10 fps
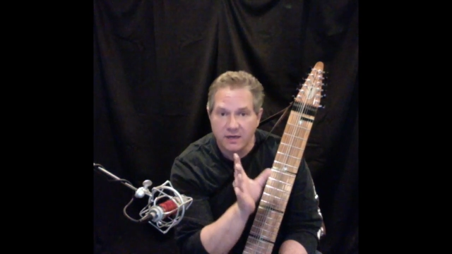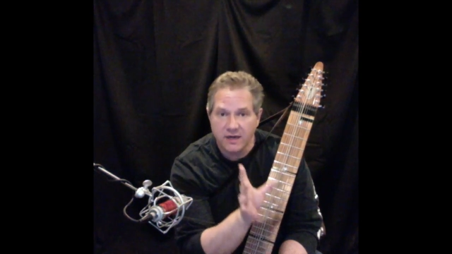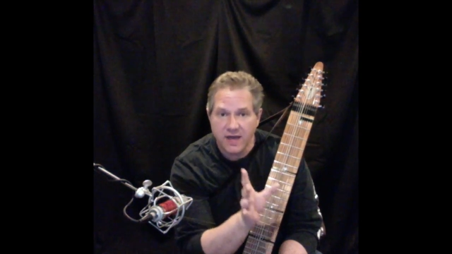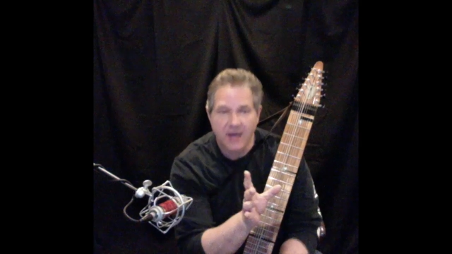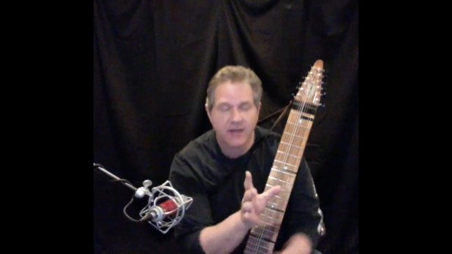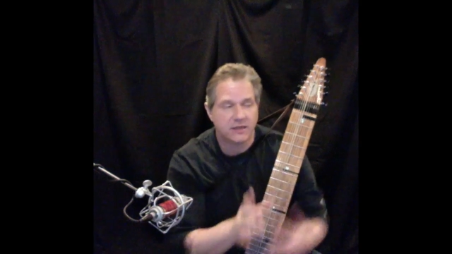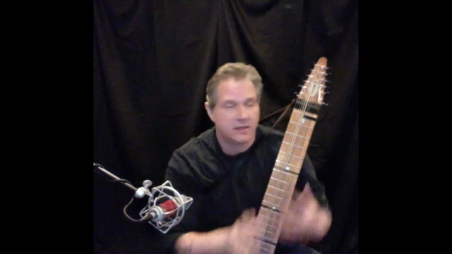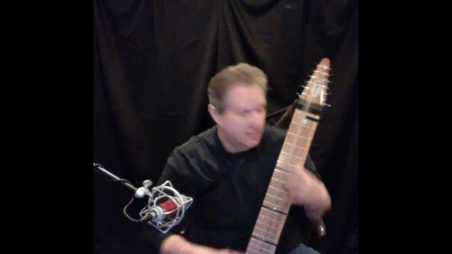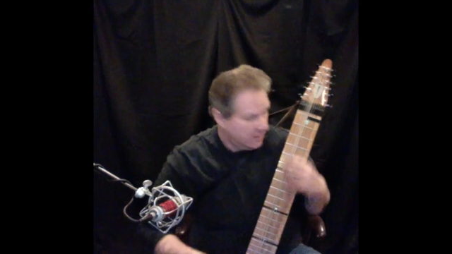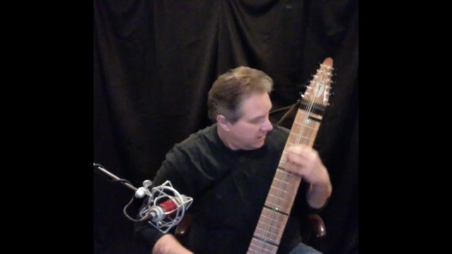Not
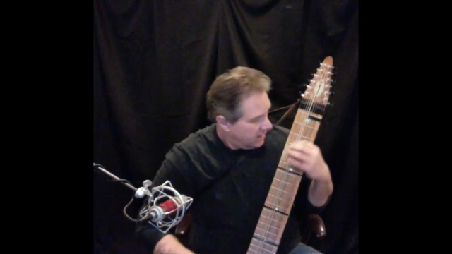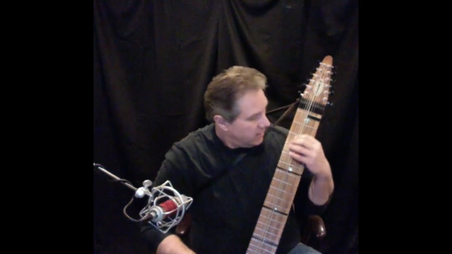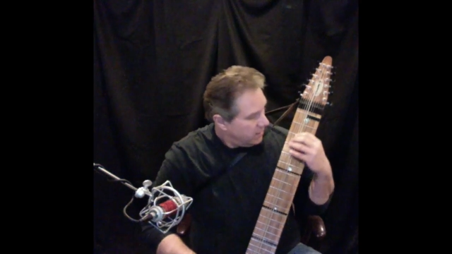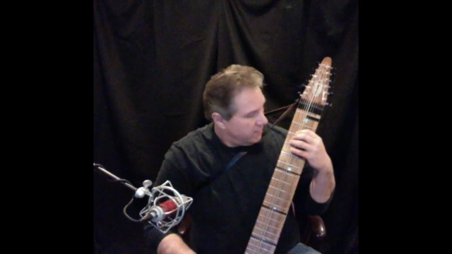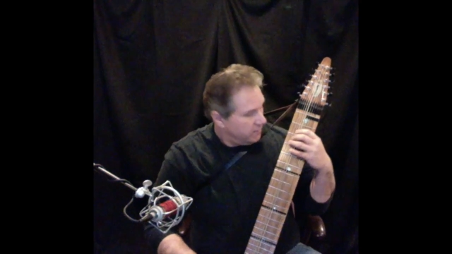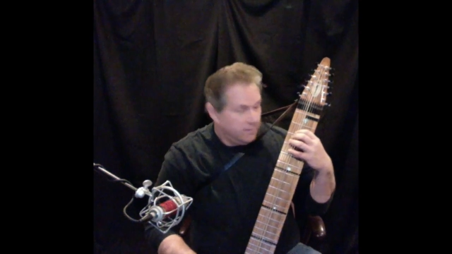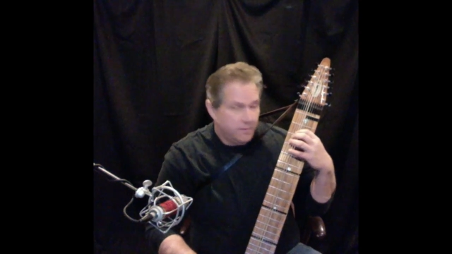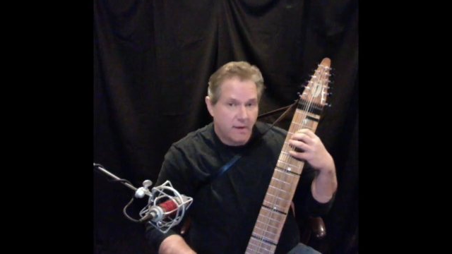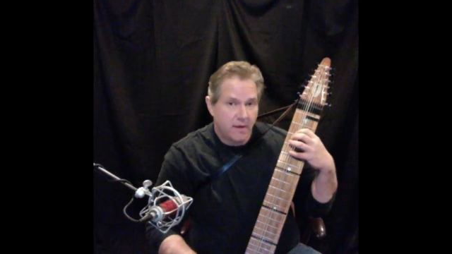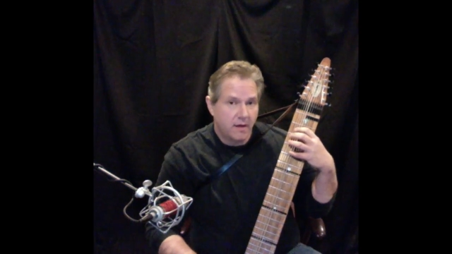
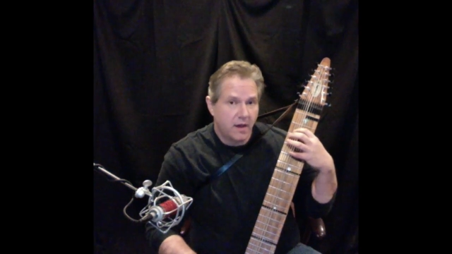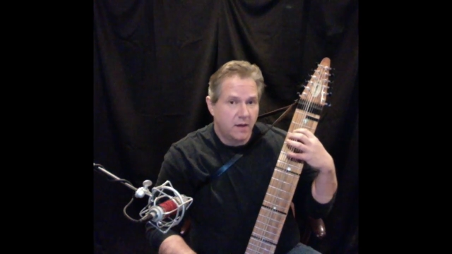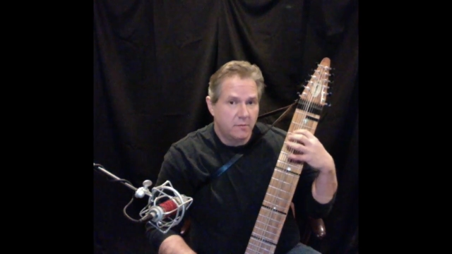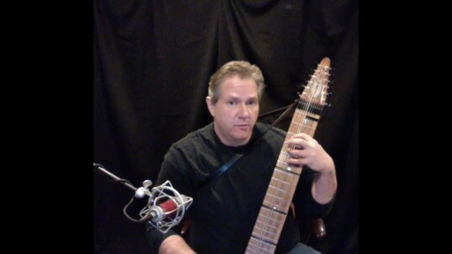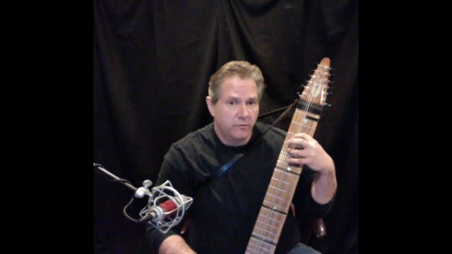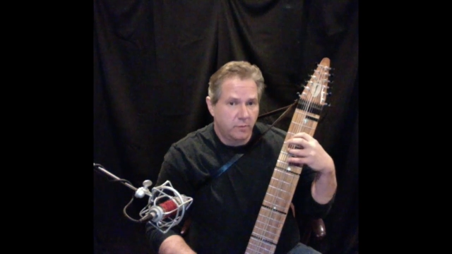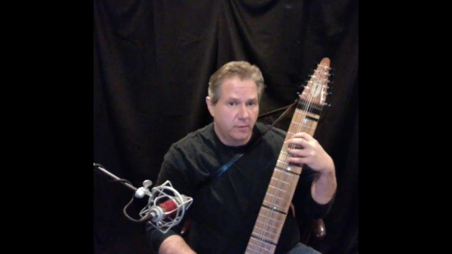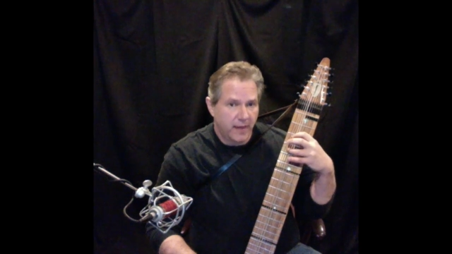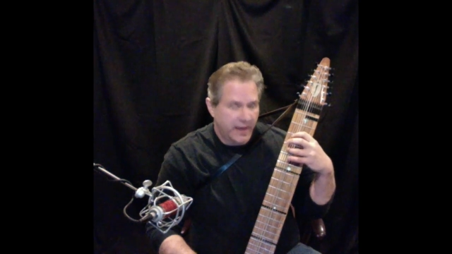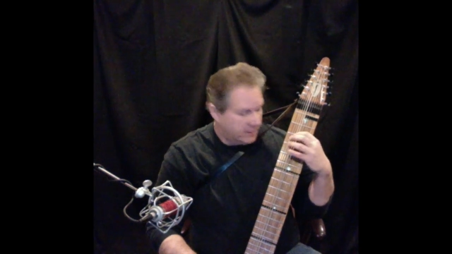unmovable patterns,
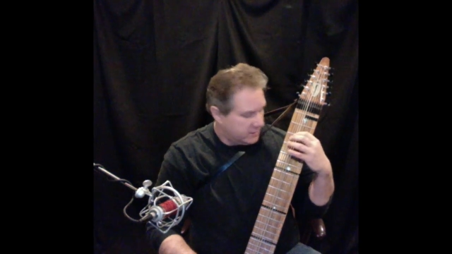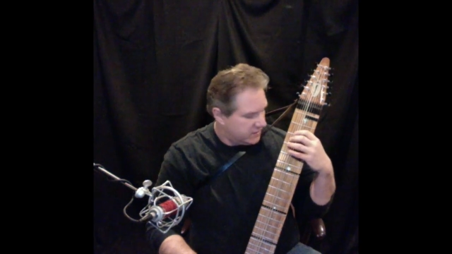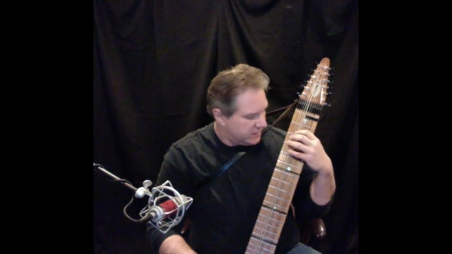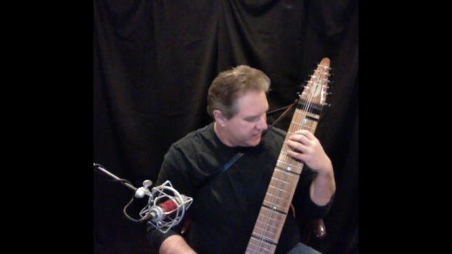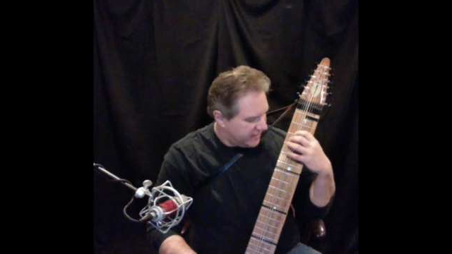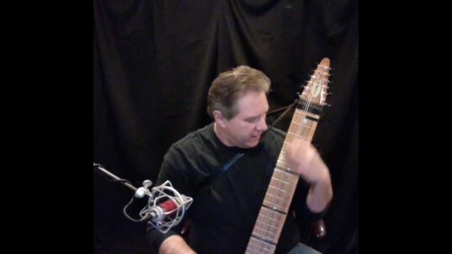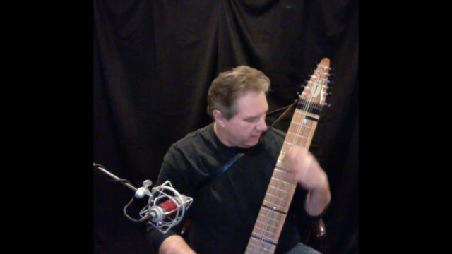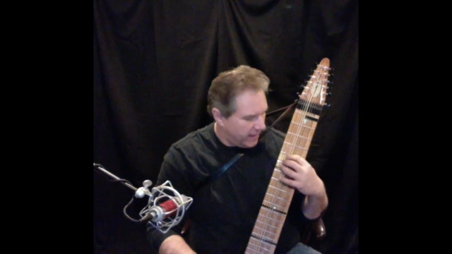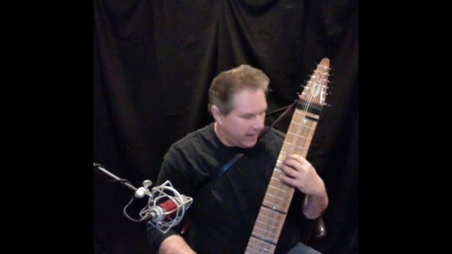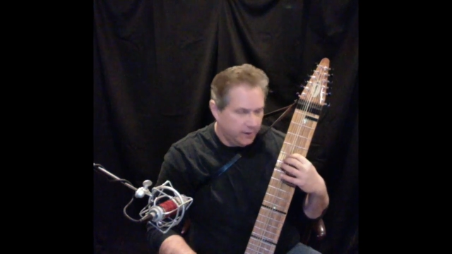scale
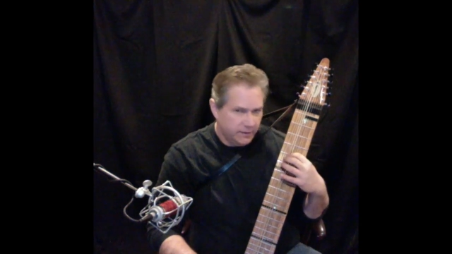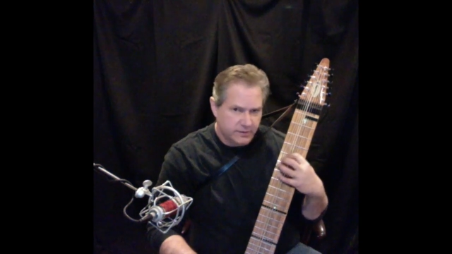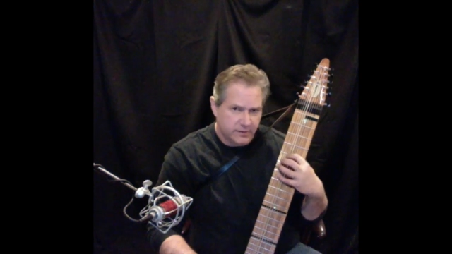patterns.